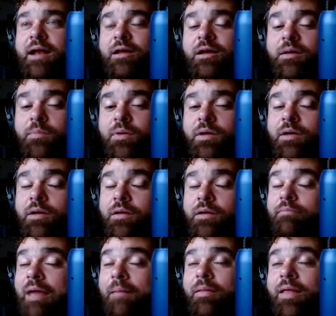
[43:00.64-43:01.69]
up,
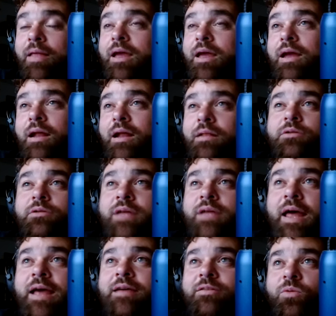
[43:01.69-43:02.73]
maybe they can get a little
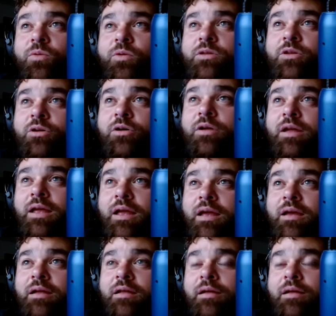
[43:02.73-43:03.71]
taste of what they're going to get.